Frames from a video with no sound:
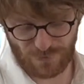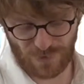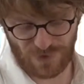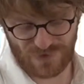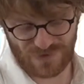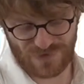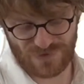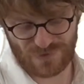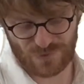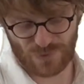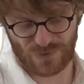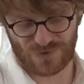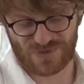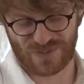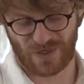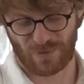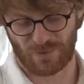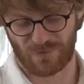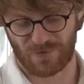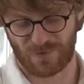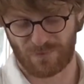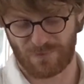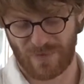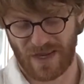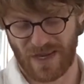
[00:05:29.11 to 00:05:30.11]
but these were
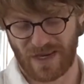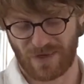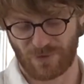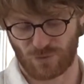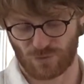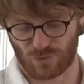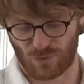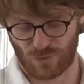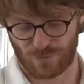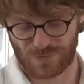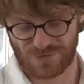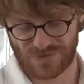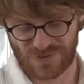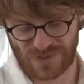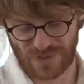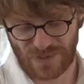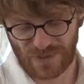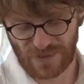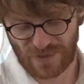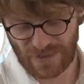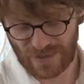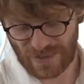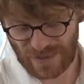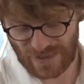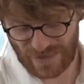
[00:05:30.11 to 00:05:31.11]
some of the main groups
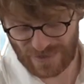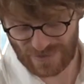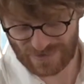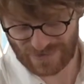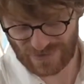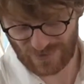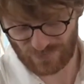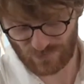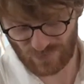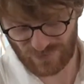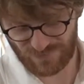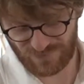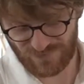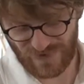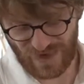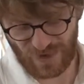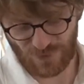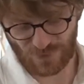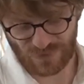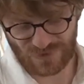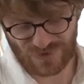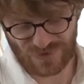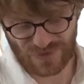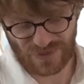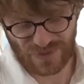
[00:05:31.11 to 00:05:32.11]
that we
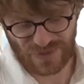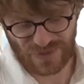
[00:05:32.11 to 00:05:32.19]
found.